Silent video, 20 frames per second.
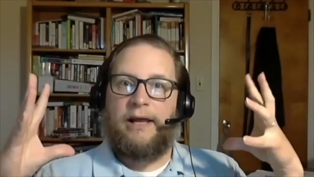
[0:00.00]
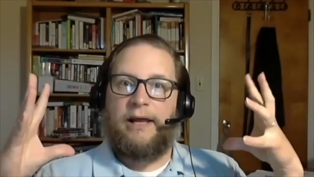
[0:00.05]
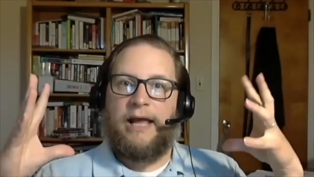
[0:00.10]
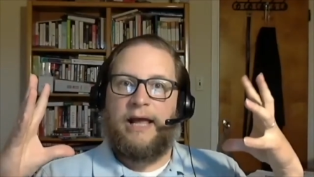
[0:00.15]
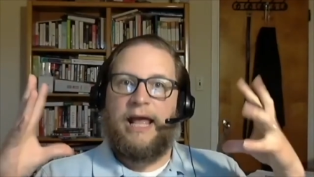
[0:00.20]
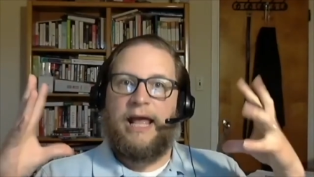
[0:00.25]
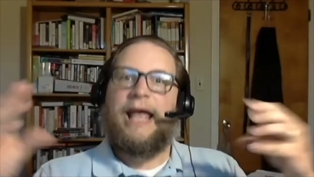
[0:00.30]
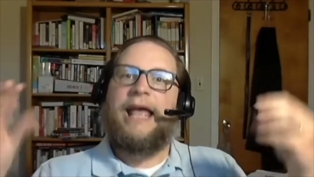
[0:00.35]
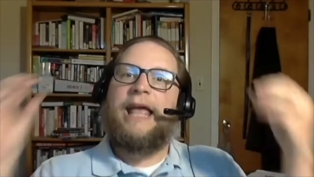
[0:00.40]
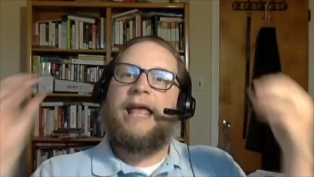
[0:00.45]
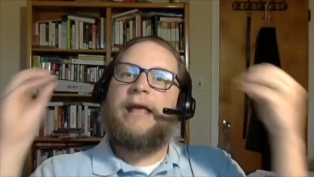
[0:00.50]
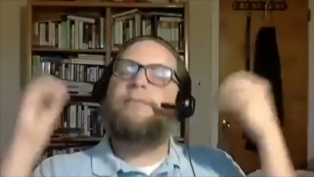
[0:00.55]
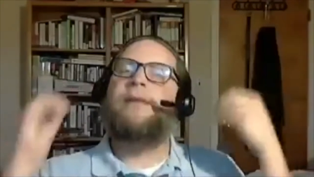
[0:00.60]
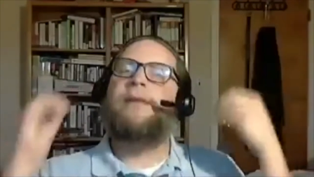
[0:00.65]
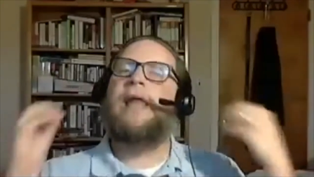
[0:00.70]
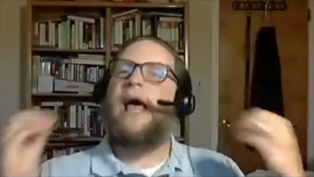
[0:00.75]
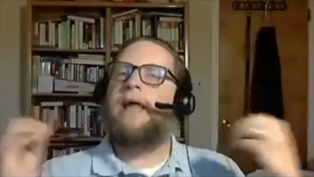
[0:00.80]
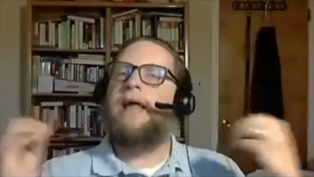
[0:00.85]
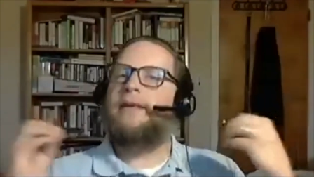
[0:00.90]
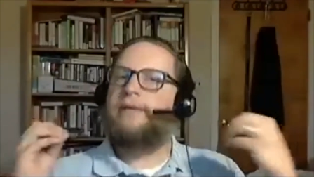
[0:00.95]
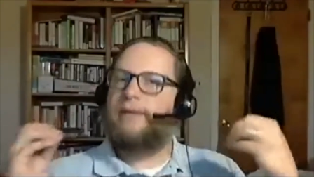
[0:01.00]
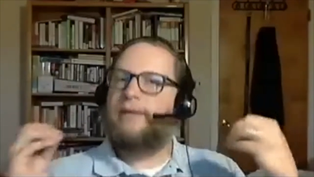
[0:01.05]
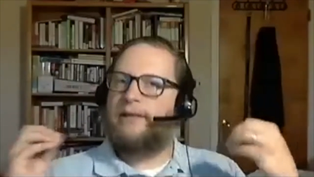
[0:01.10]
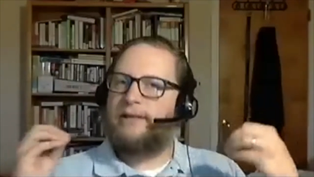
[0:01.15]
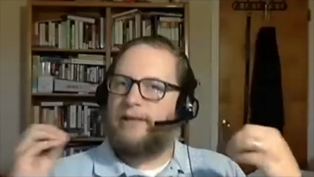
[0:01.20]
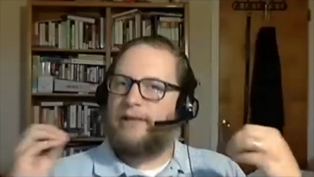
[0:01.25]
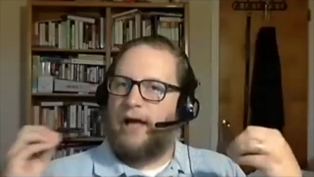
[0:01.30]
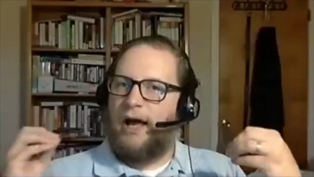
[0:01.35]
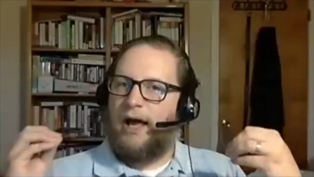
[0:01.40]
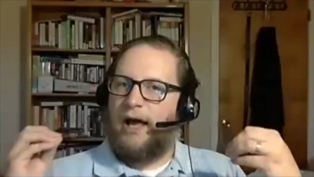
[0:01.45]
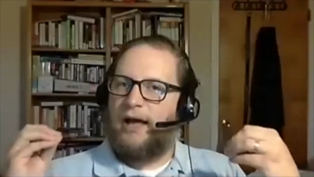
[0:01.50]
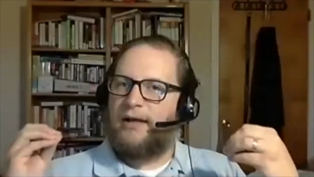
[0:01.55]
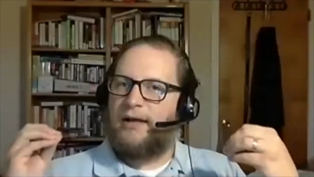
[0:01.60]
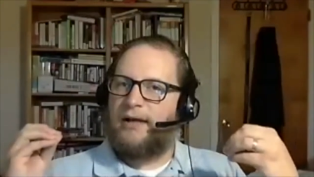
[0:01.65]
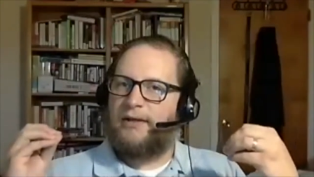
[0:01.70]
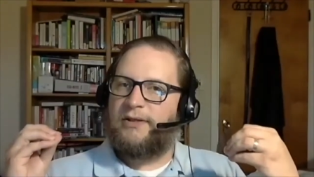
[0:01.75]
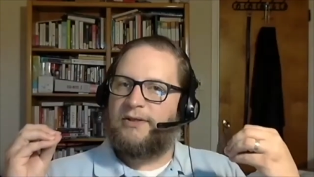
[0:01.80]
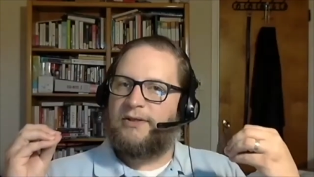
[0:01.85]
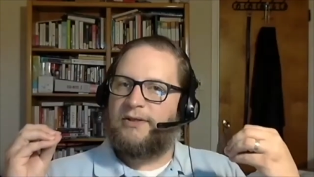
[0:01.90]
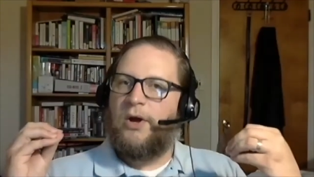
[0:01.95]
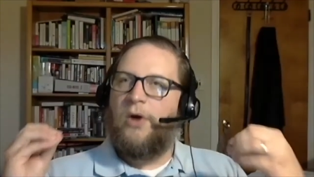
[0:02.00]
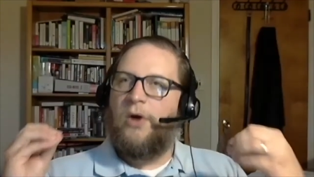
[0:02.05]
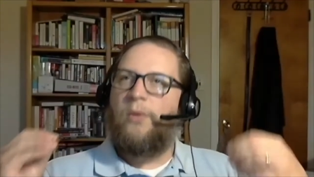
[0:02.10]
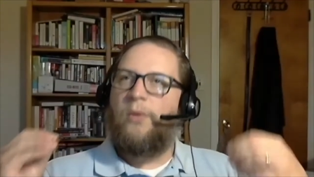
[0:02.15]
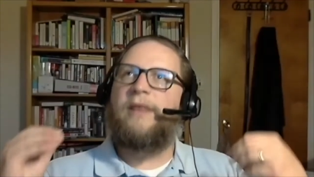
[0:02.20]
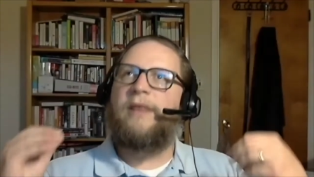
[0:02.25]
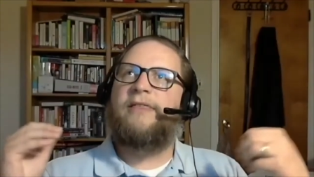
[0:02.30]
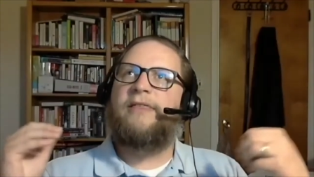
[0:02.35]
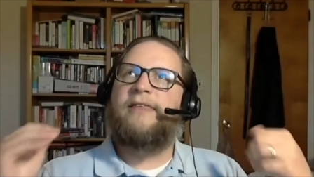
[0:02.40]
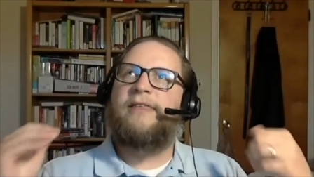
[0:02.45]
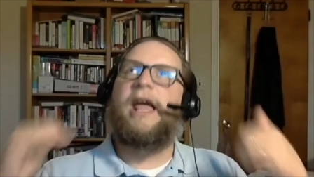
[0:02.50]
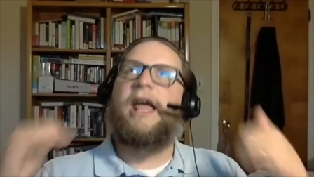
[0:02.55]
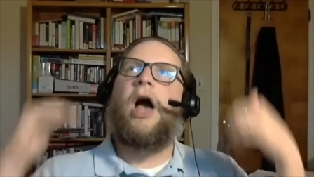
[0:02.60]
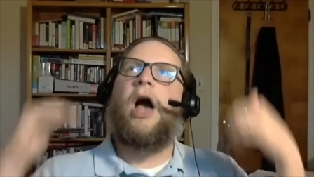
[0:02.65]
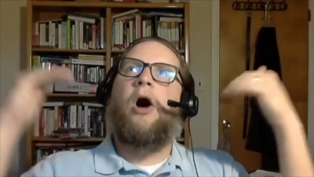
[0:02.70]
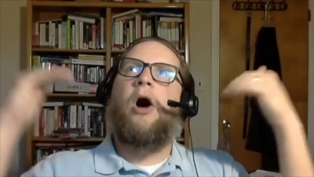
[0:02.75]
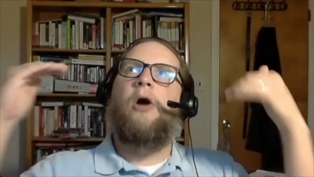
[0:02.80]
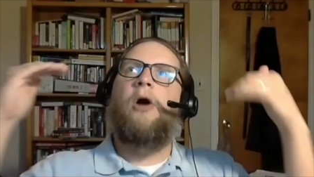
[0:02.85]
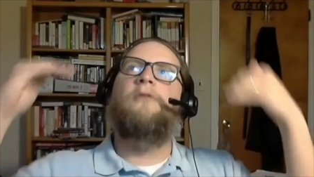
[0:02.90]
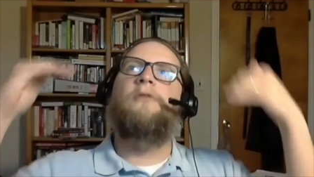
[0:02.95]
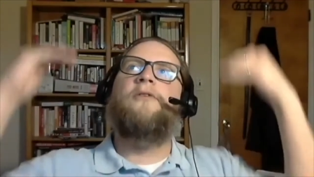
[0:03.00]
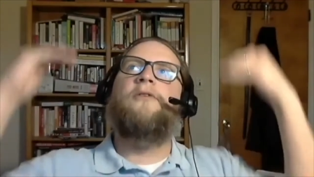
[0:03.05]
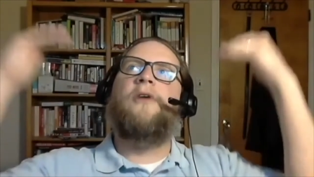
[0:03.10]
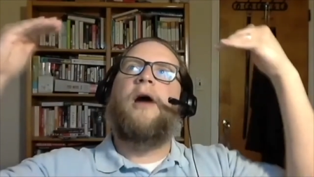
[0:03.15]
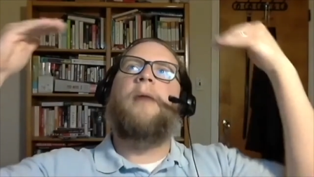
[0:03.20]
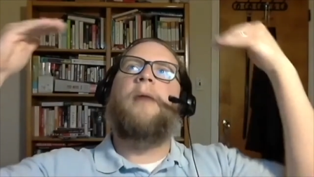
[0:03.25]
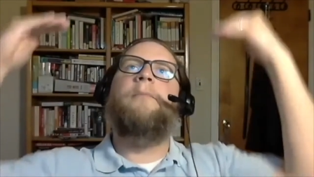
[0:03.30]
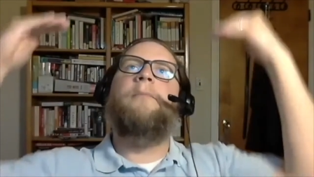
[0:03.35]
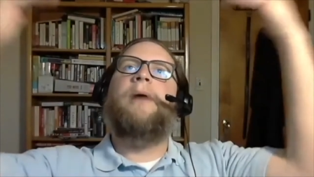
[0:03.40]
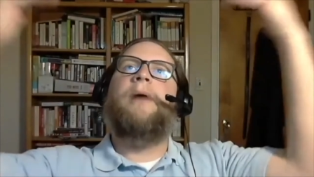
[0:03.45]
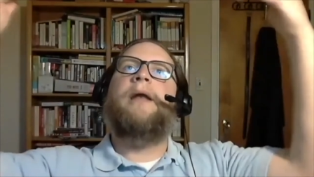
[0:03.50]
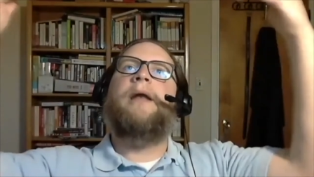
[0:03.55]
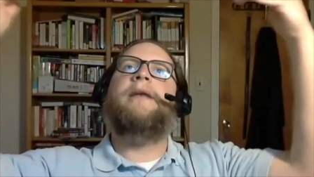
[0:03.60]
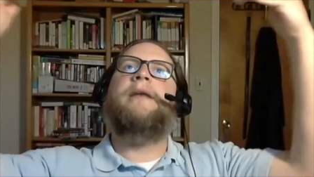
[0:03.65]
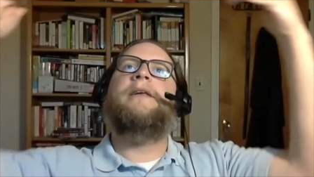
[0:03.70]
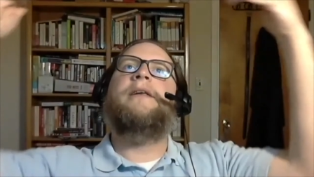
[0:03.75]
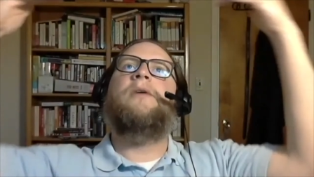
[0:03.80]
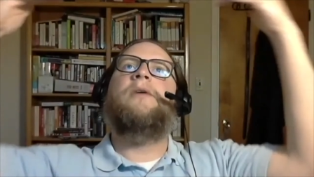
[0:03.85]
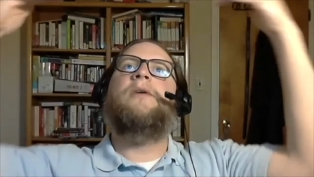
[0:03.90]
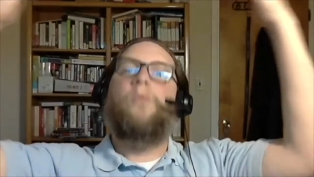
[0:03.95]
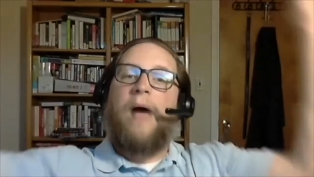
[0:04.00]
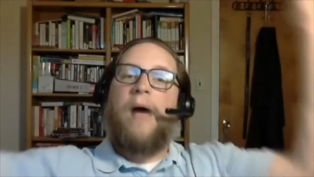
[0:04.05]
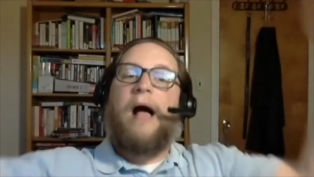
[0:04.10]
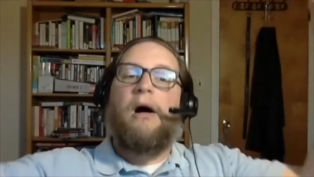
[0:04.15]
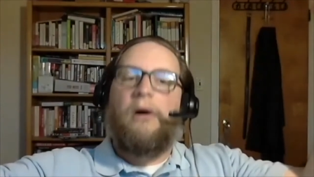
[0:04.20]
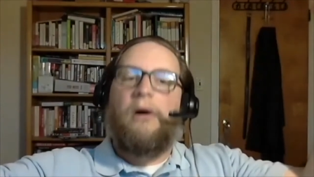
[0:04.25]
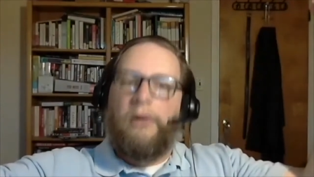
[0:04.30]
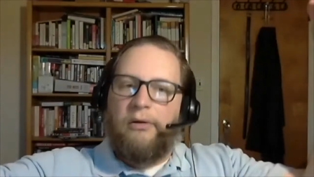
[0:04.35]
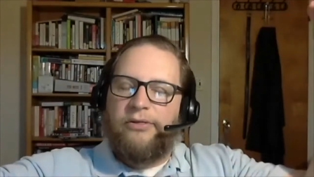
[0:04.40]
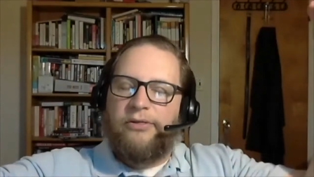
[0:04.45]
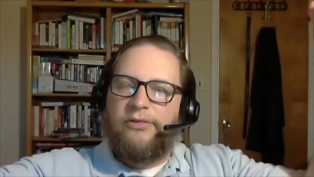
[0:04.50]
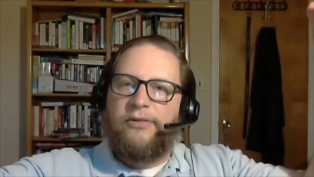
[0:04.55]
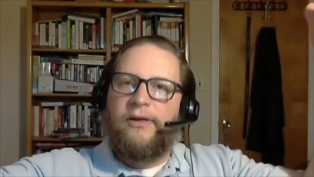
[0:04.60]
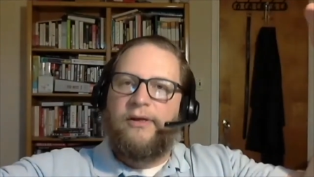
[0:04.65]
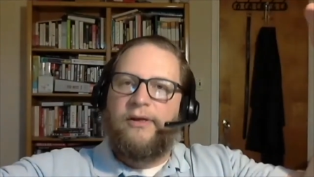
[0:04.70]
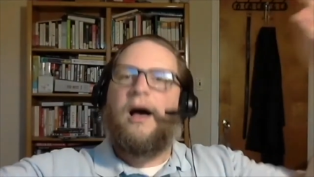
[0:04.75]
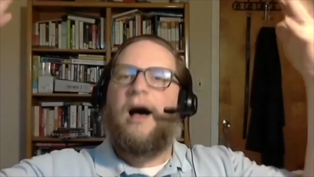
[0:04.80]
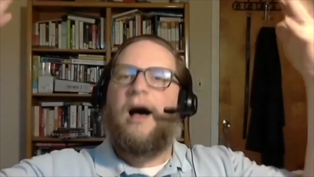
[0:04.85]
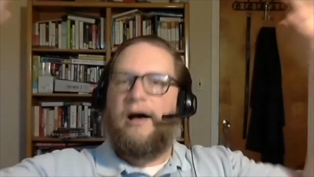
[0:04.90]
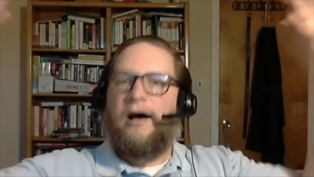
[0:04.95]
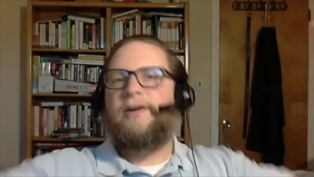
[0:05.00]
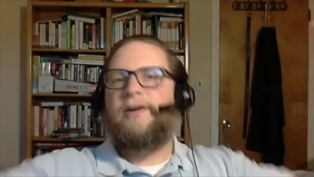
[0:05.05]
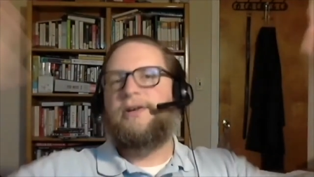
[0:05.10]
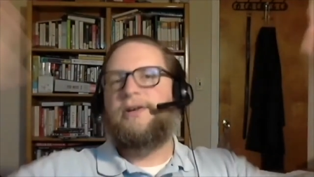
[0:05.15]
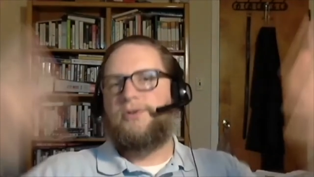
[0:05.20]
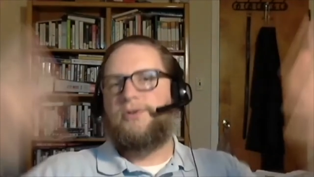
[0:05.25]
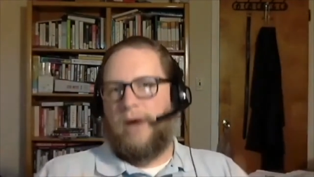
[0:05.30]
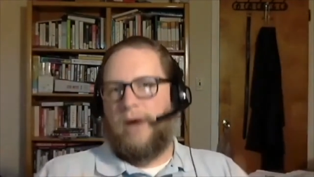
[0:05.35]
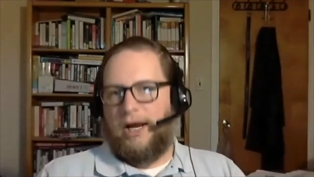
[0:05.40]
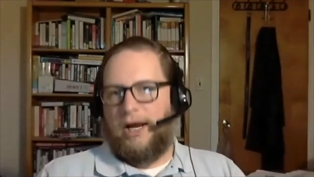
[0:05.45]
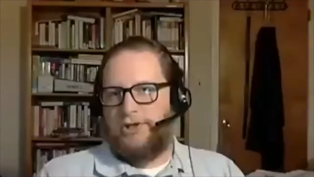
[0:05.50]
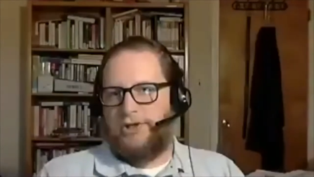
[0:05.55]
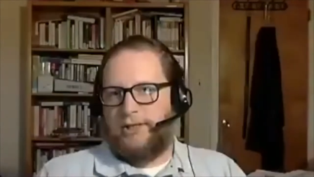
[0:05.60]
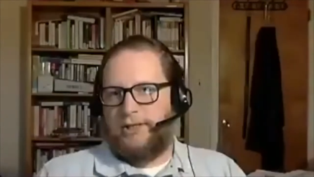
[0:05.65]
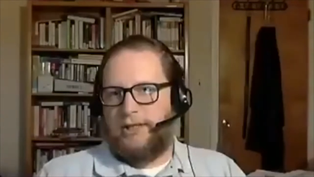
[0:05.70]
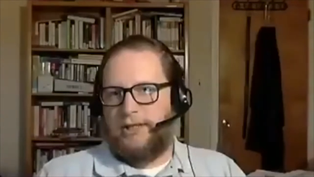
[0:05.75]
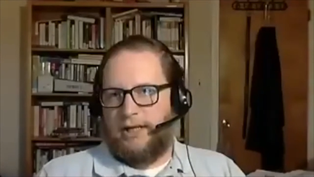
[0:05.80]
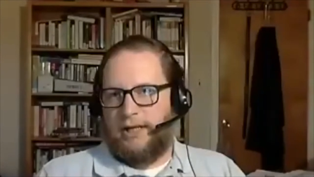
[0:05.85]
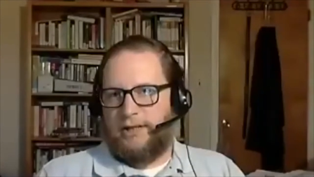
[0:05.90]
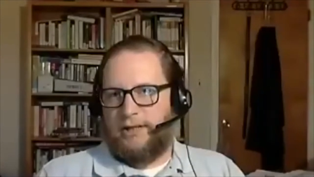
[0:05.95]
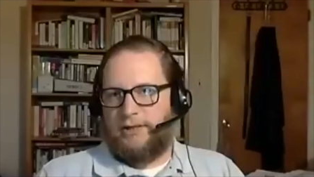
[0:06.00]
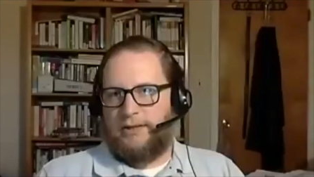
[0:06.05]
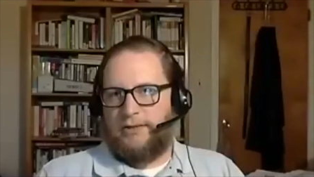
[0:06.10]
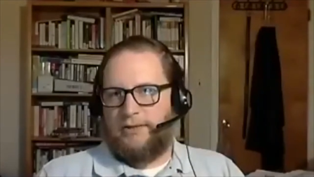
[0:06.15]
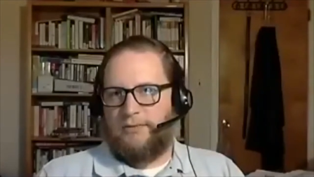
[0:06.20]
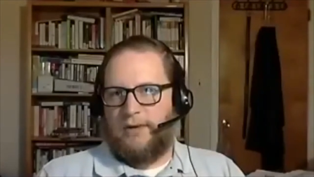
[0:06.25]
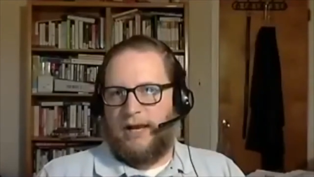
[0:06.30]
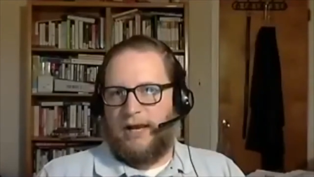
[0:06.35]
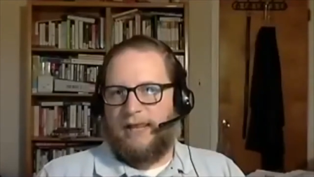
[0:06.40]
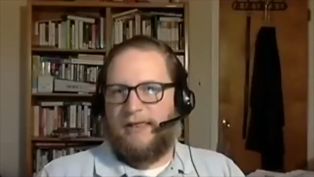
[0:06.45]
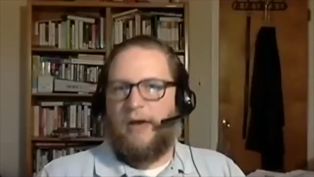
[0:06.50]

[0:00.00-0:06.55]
he blesses us with the overabundant wealth of his righteousness, right?